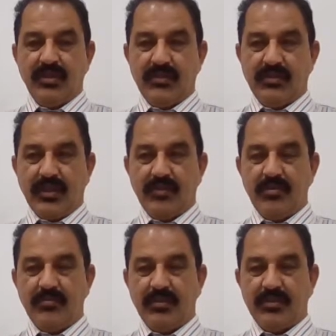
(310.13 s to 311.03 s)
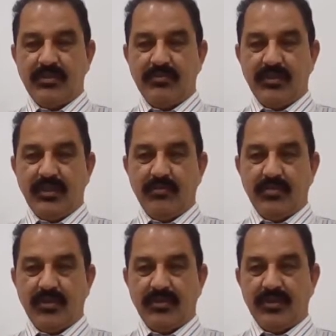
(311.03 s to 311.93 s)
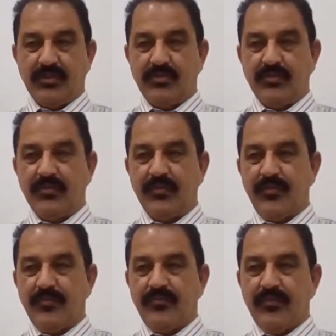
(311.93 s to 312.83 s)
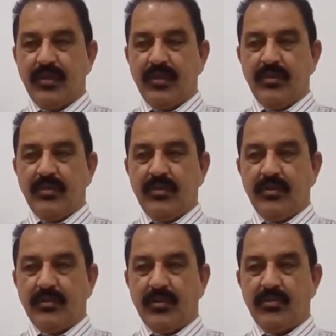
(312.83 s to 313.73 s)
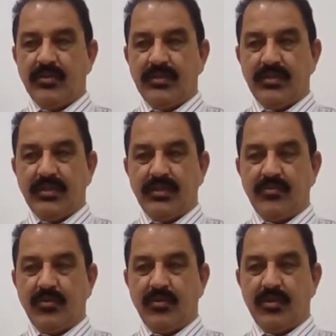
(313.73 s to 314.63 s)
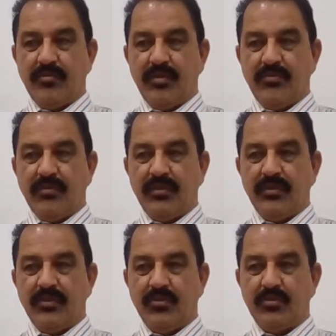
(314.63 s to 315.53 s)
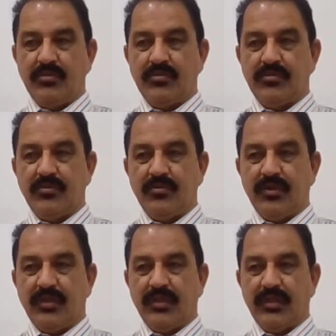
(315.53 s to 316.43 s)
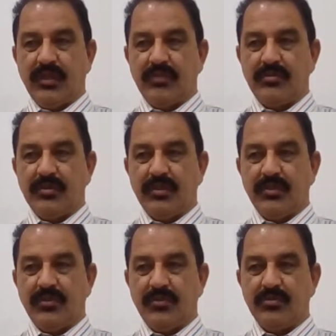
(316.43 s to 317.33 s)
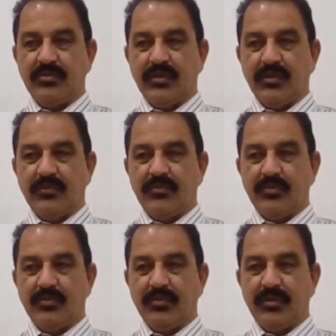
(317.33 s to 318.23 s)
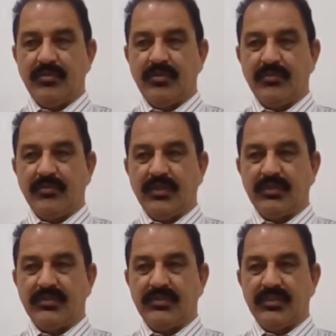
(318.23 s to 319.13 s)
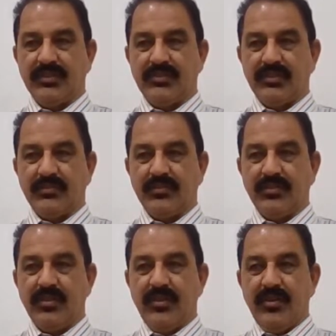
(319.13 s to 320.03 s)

It can be mixed with the plant also. Grout is a dense fluid between used to fill the gaps and use the reinforcement of the existing structure.